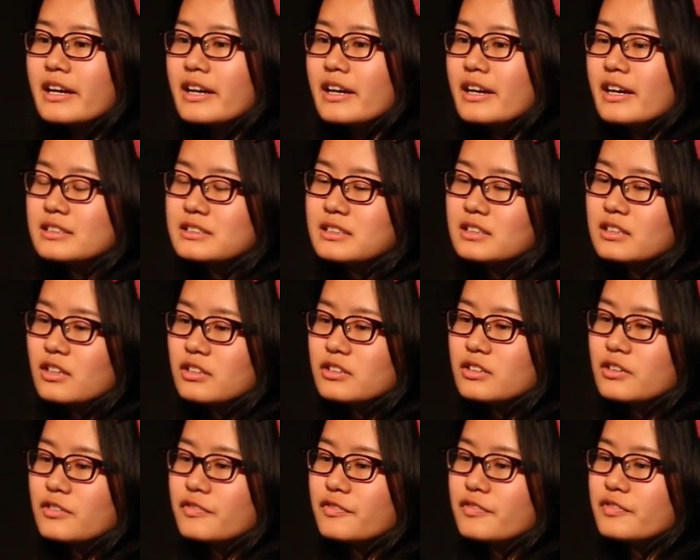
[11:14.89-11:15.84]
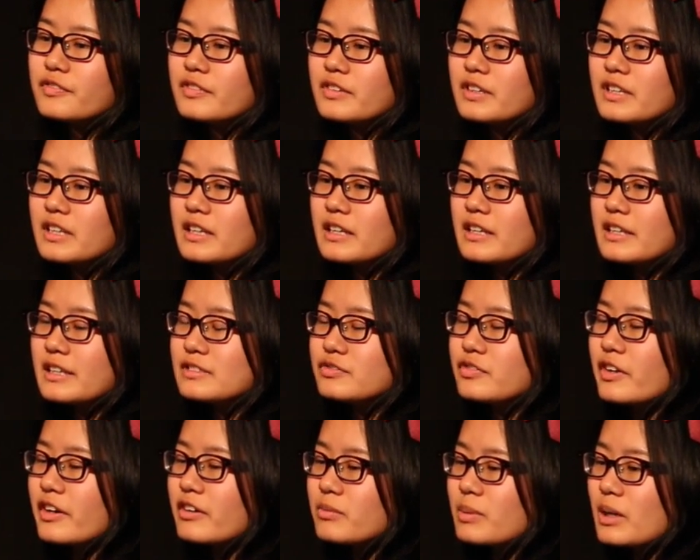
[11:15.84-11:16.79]
It has
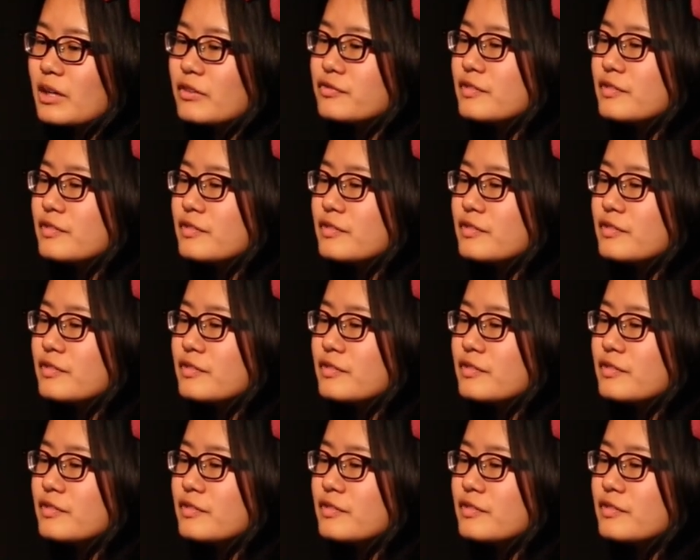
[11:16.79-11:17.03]
it's very well